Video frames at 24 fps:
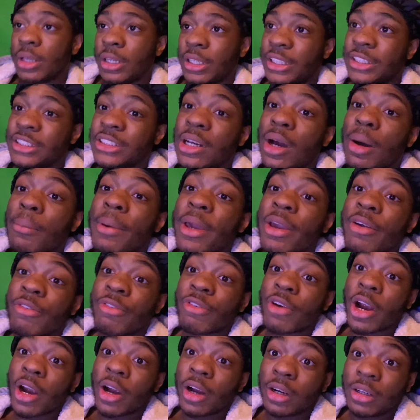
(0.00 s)
it's going to be
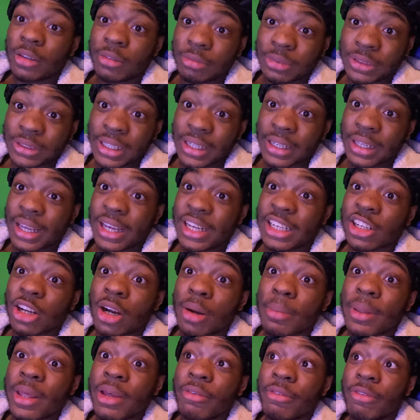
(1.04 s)
rare. I'm going to say it again. It's going to
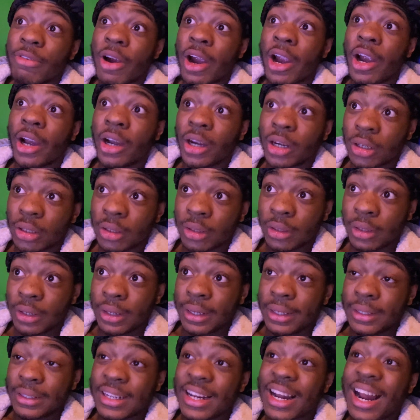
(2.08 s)
be rare
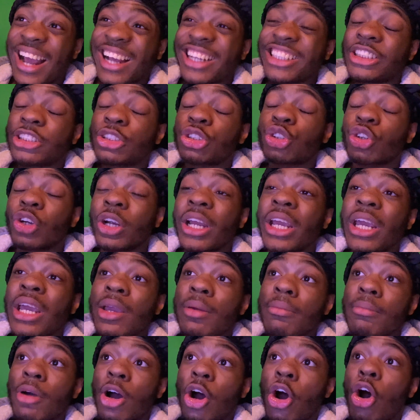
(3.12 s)
that I
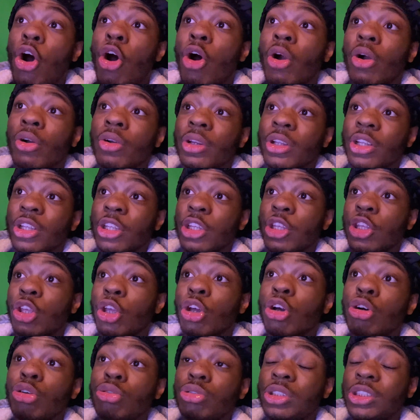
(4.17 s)
stream on
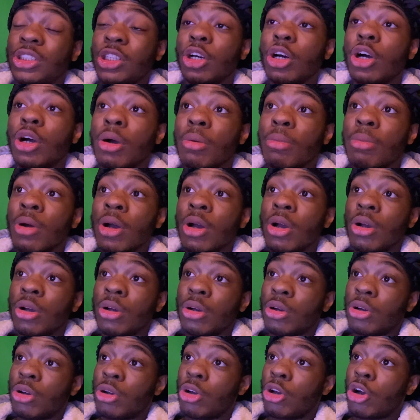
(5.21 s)
YouTube.
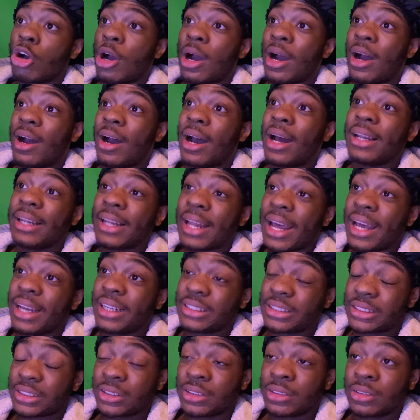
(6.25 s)
Unless
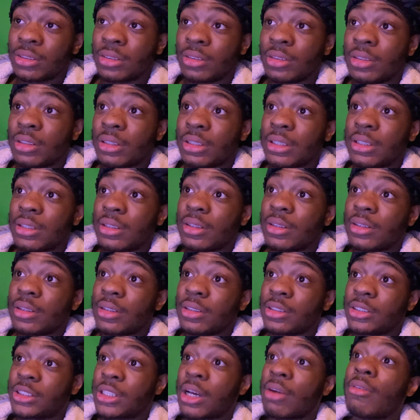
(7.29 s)

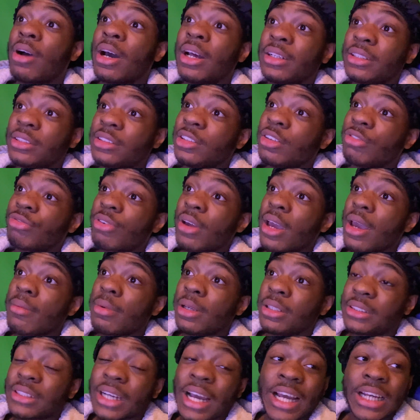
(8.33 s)
someone, you feel me,
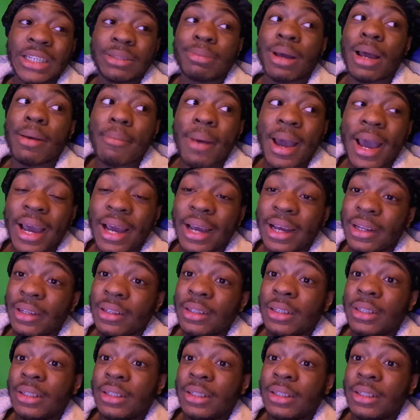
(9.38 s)
change my mind